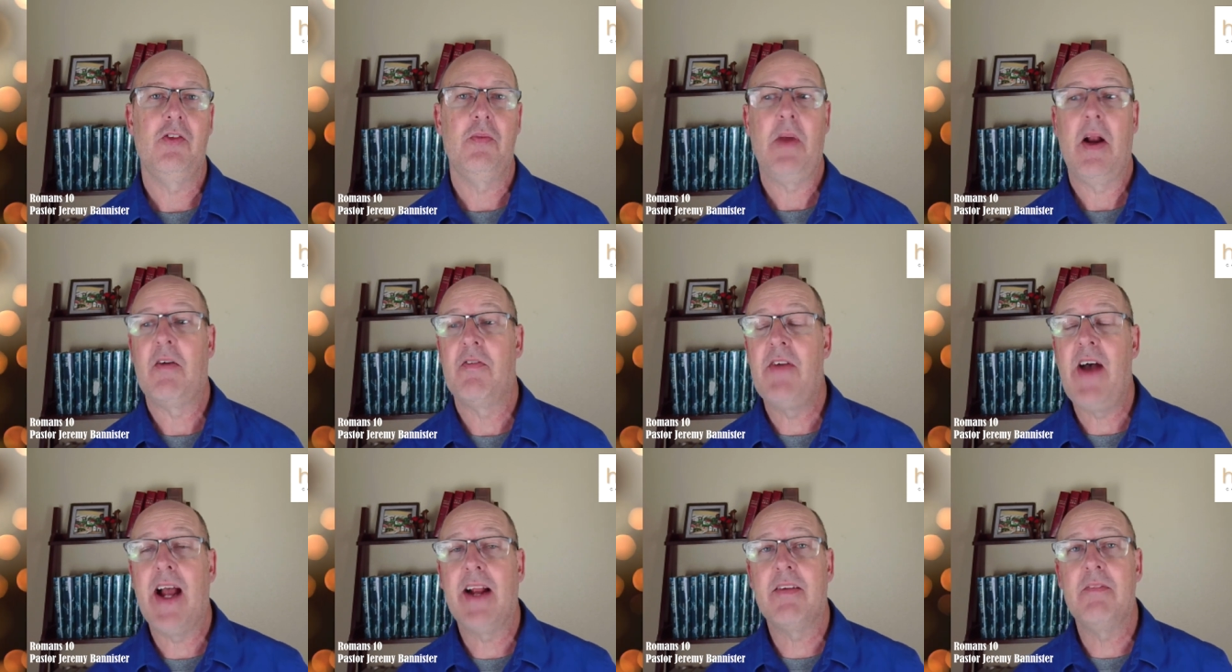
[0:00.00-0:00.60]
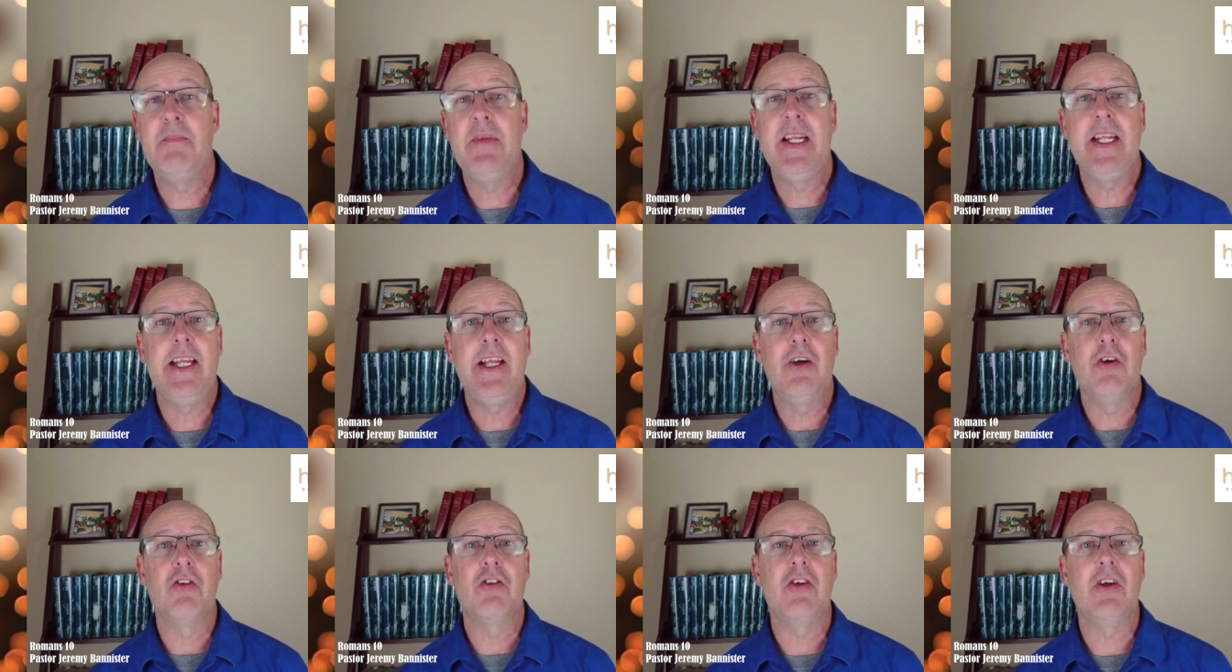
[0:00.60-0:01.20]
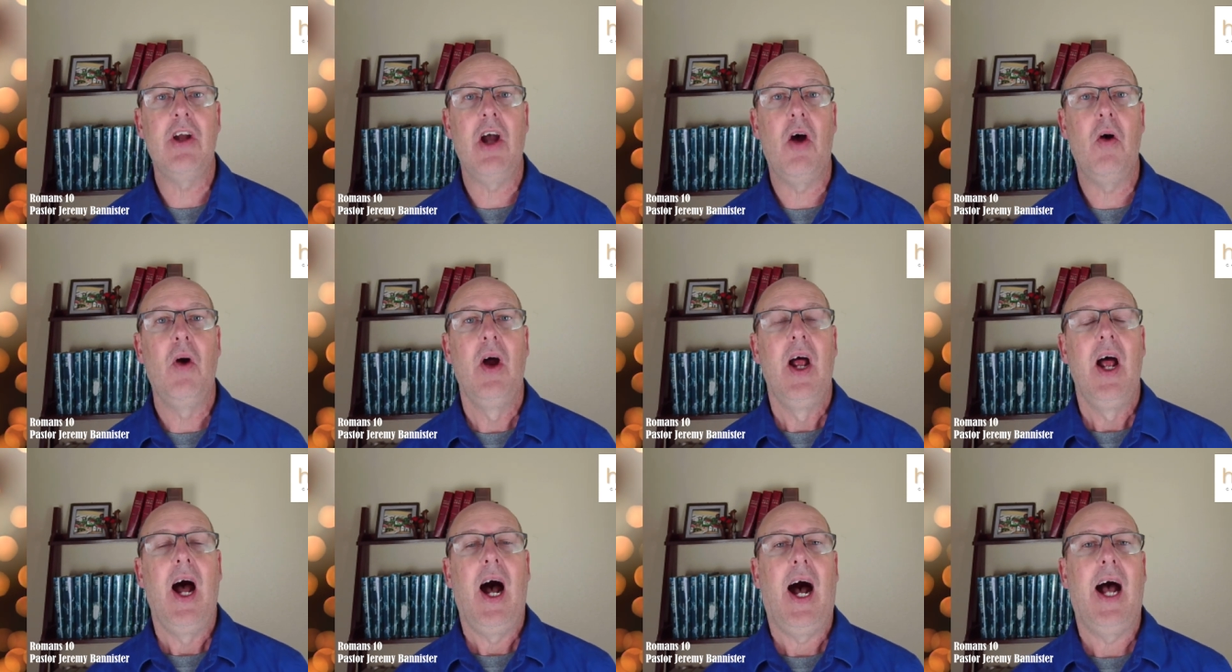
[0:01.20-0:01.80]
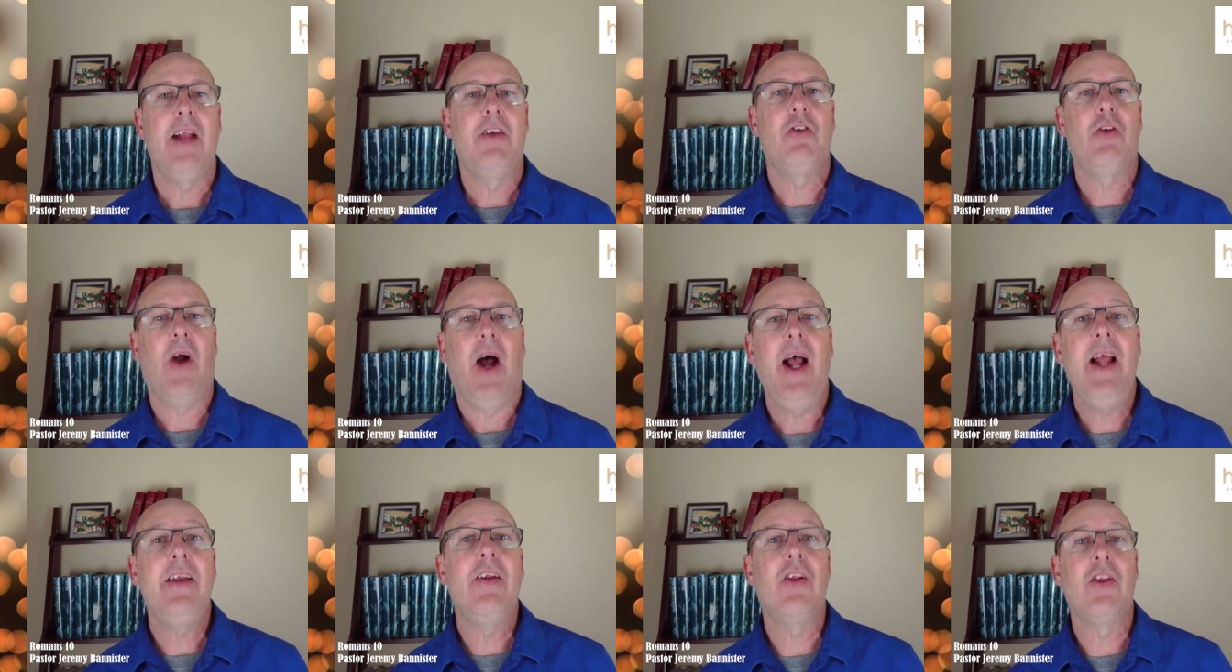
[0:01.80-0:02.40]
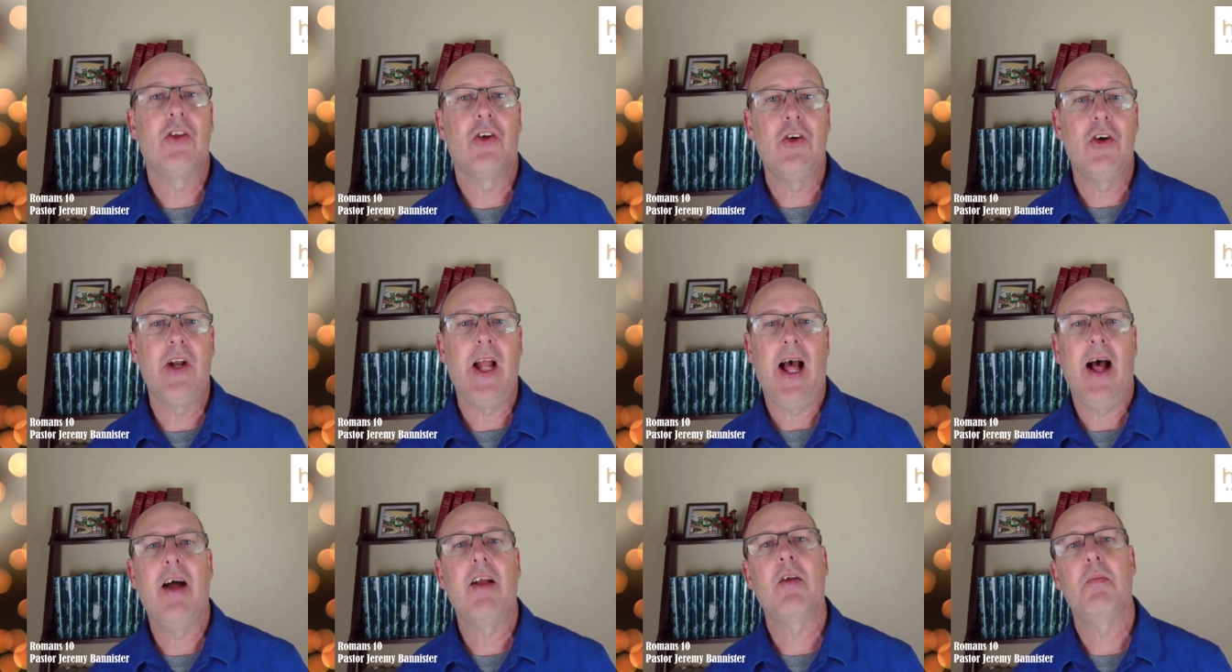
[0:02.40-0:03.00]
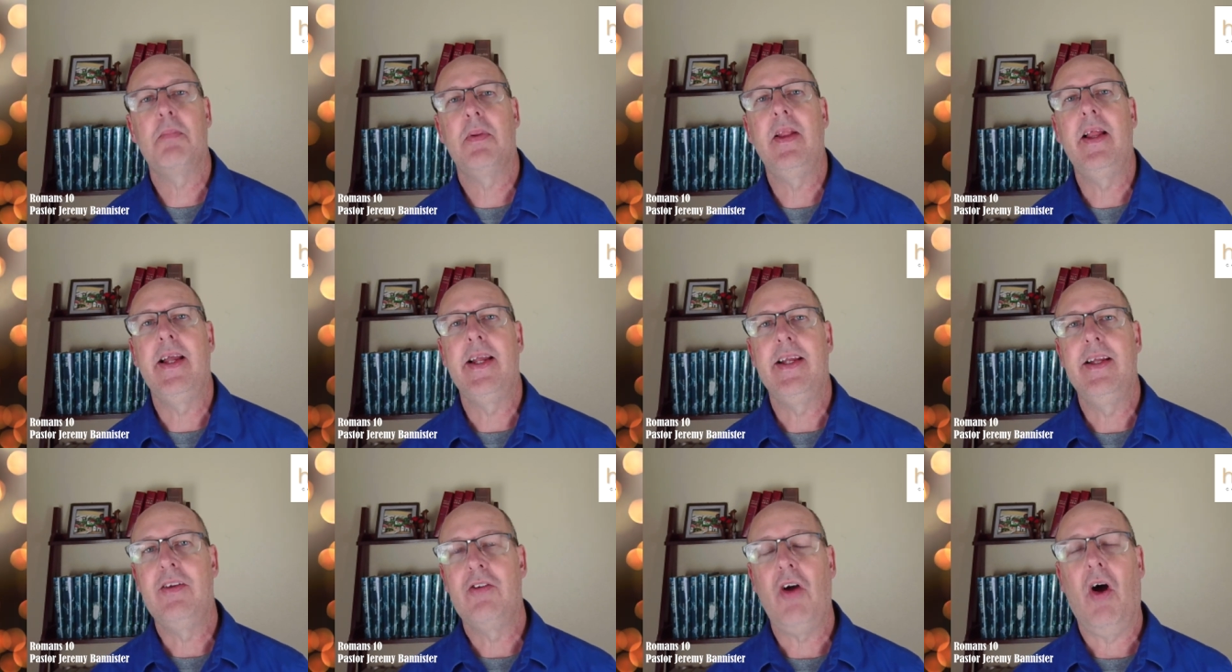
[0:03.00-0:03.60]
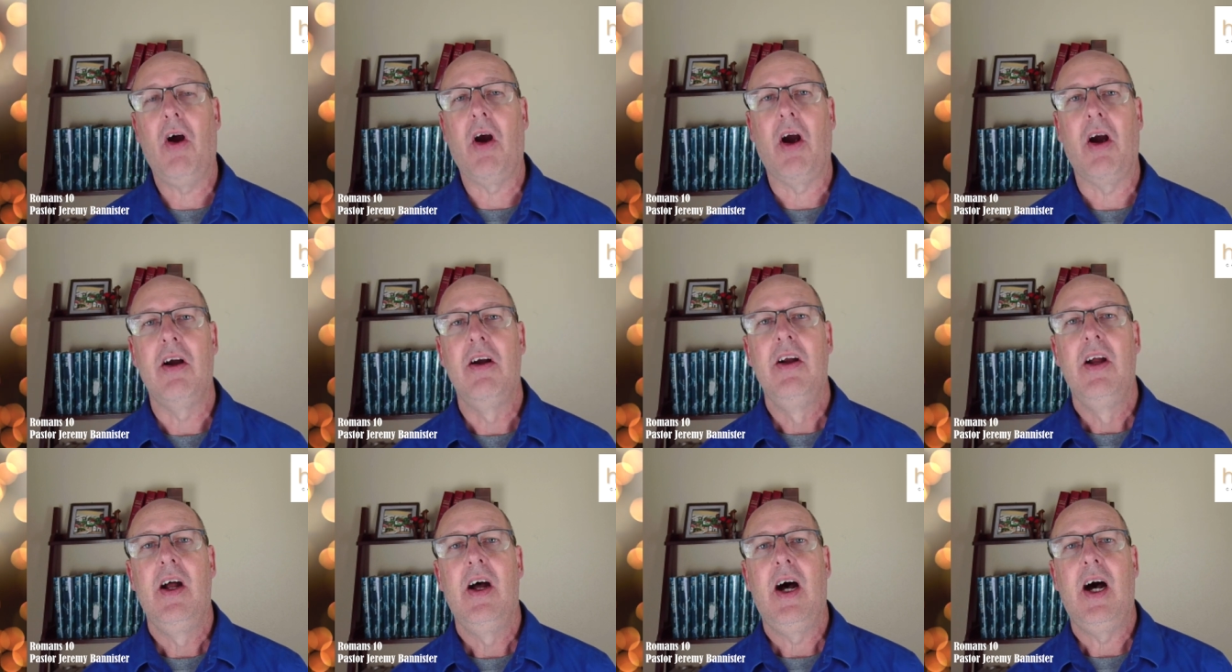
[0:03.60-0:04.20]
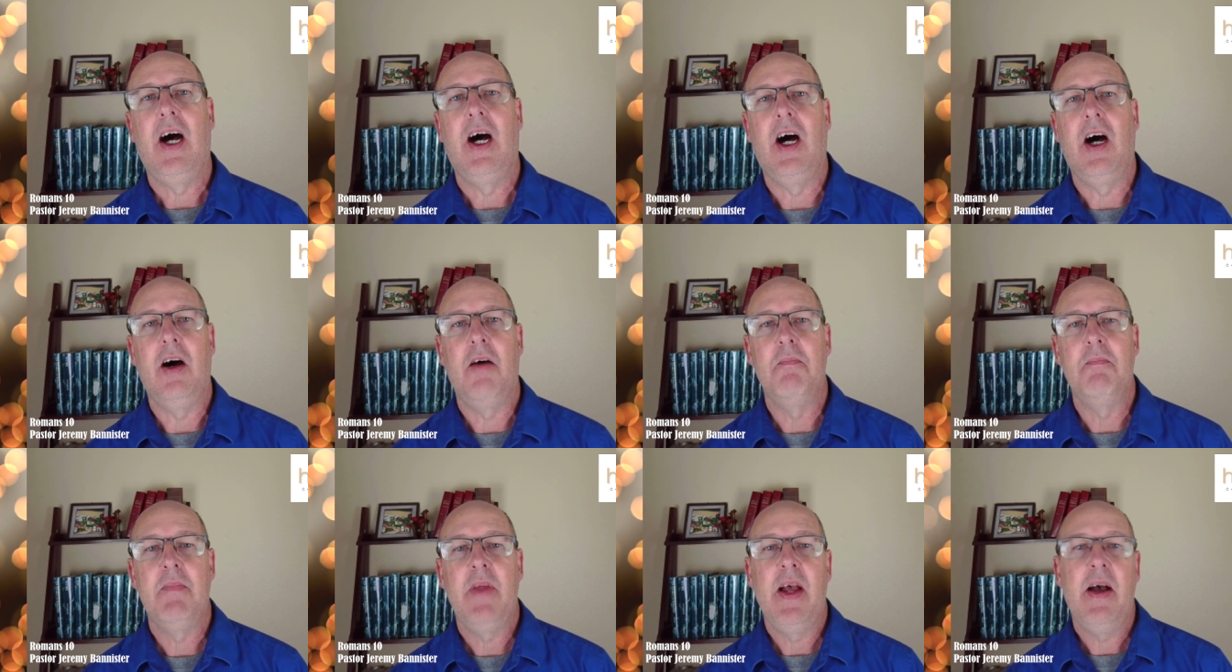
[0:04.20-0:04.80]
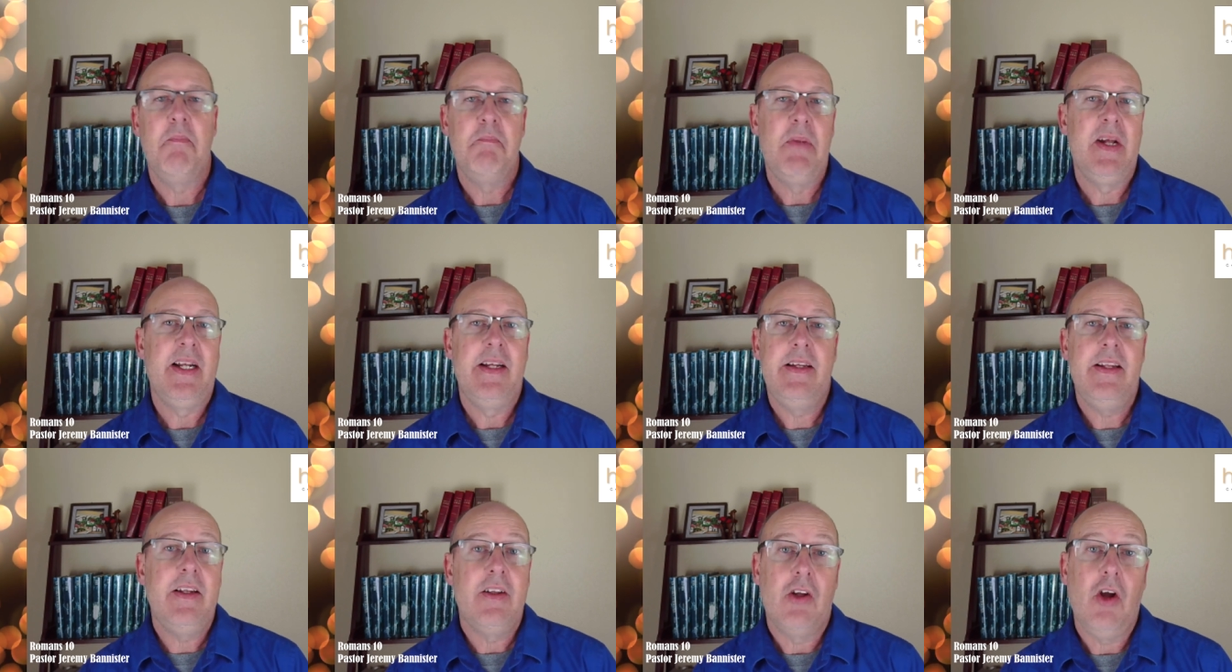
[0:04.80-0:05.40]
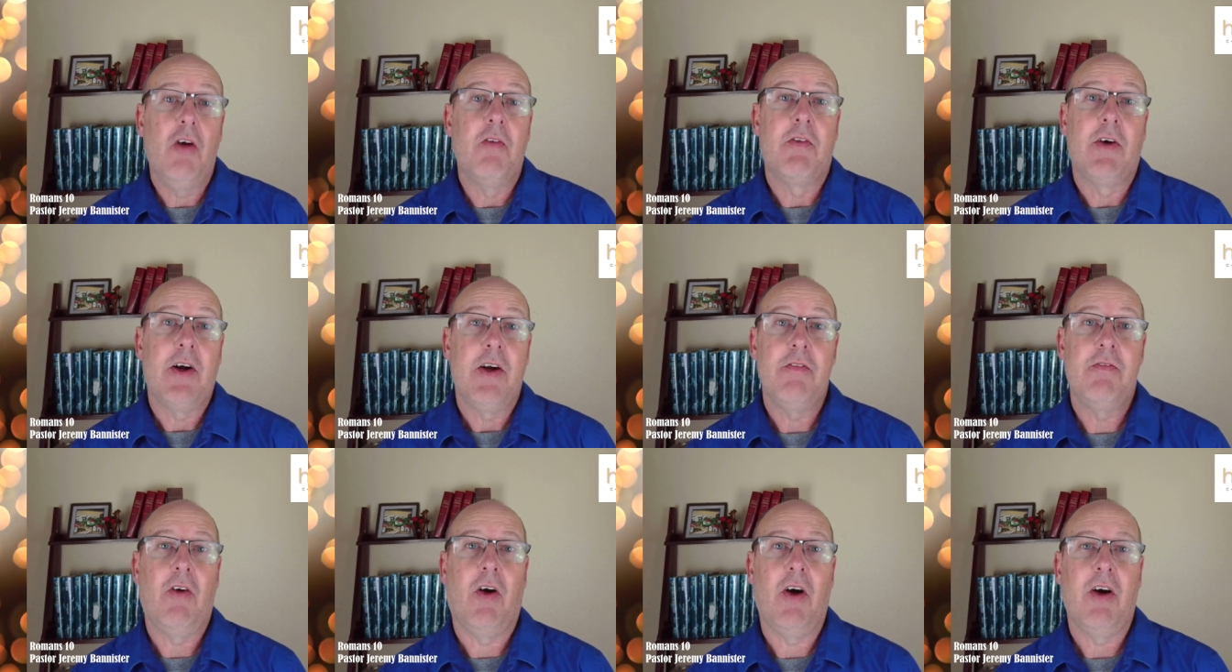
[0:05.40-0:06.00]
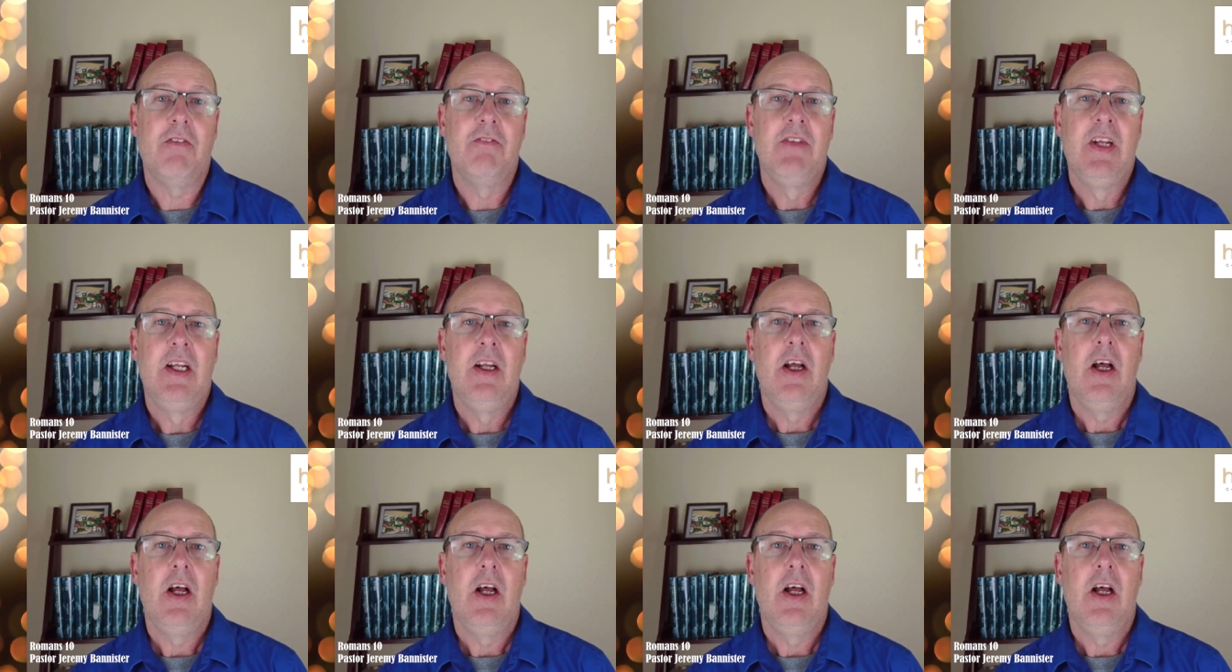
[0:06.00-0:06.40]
As a matter of fact, many years ago, I tried to learn how to play guitar, um, eh, but it didn't go very far